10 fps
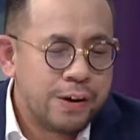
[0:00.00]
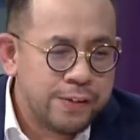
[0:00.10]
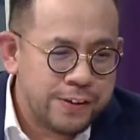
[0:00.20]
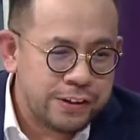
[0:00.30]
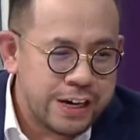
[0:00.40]

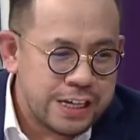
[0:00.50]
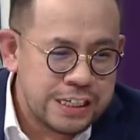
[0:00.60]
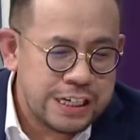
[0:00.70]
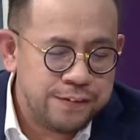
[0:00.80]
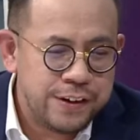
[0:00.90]
But what we want
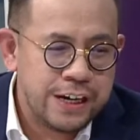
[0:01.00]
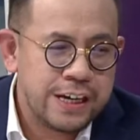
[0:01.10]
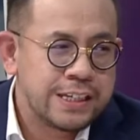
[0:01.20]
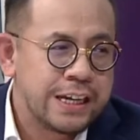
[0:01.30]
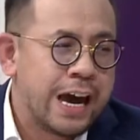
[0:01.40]
to achieve
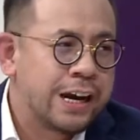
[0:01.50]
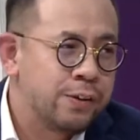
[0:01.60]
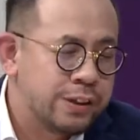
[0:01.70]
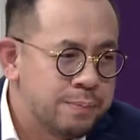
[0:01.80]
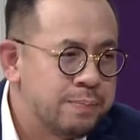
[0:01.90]
here is an
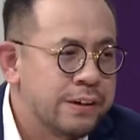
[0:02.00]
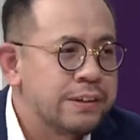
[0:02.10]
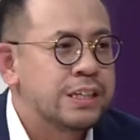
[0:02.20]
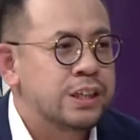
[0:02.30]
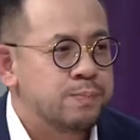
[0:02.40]

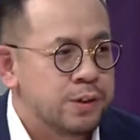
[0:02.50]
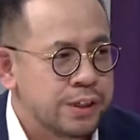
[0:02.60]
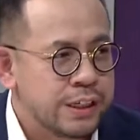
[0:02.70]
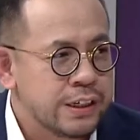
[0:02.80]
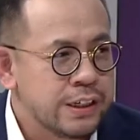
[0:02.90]
equitable
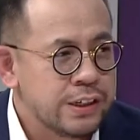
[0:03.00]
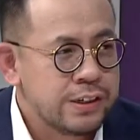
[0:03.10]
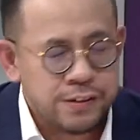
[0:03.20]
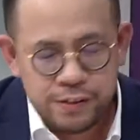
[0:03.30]
distribution.